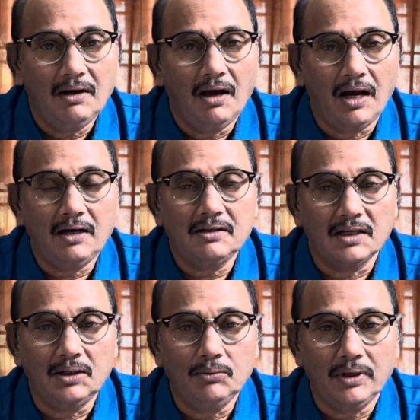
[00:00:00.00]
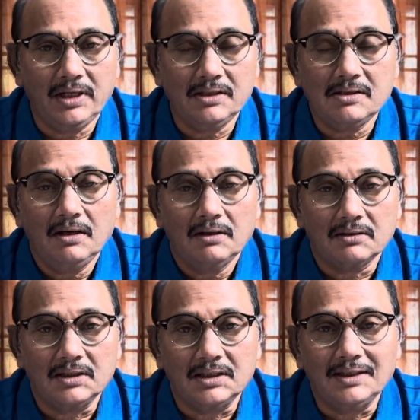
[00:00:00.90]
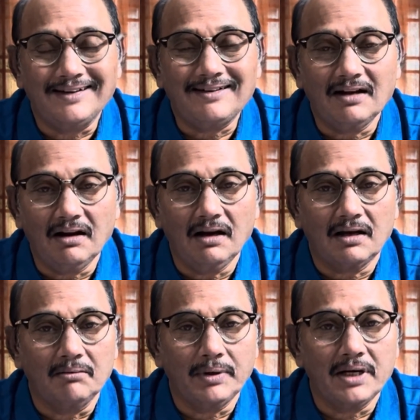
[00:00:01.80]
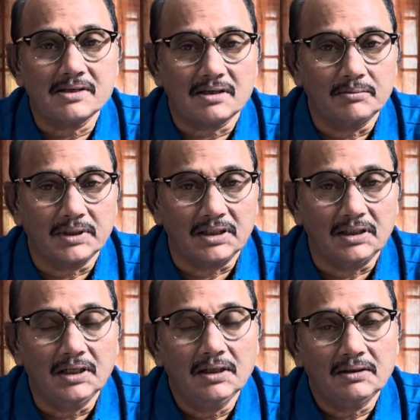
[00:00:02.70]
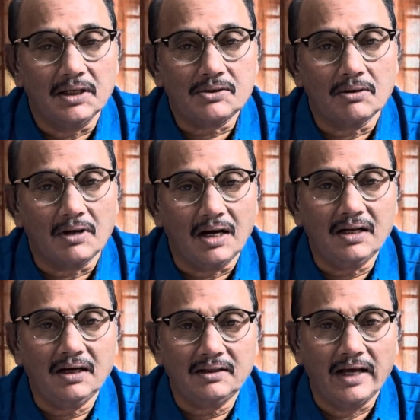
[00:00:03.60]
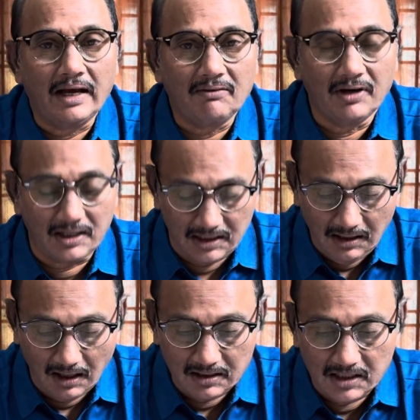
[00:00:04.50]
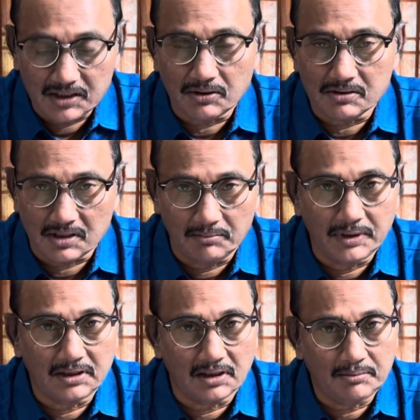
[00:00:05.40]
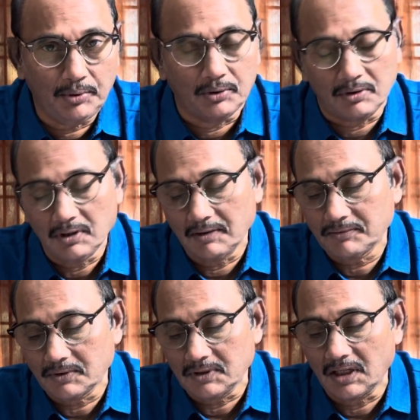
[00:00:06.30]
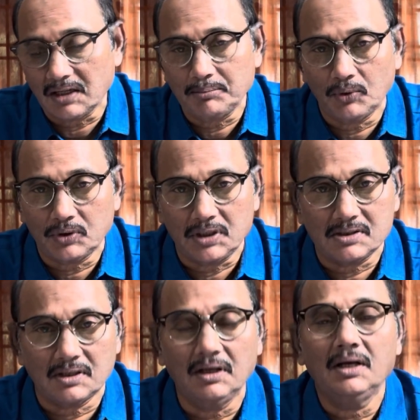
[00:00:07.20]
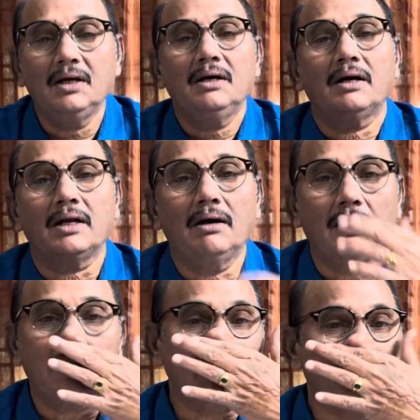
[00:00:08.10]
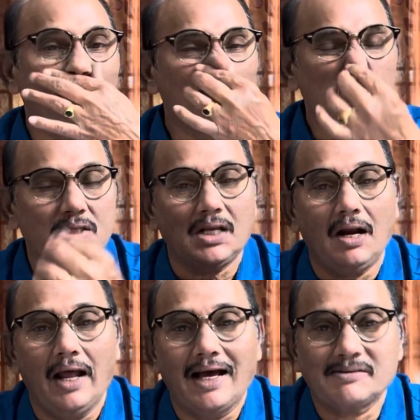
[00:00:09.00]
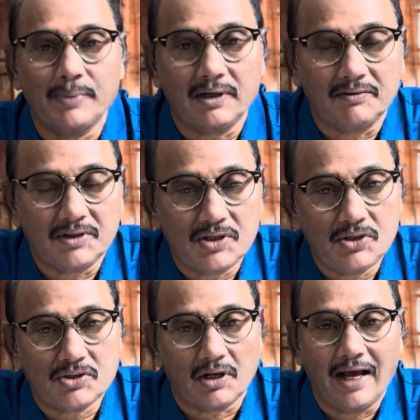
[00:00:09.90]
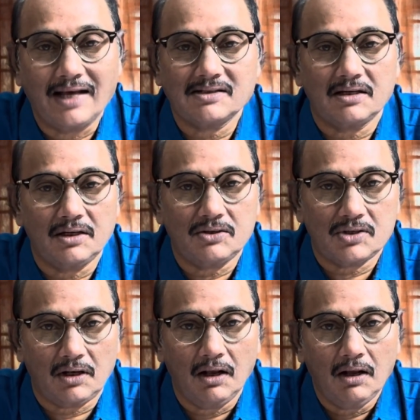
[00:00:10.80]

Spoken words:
And third one is the internal complaints committee, they should conduct the inquiry and they should submit the report. Of course, that report is regarding the procedural aspect of the teacher, as a teacher,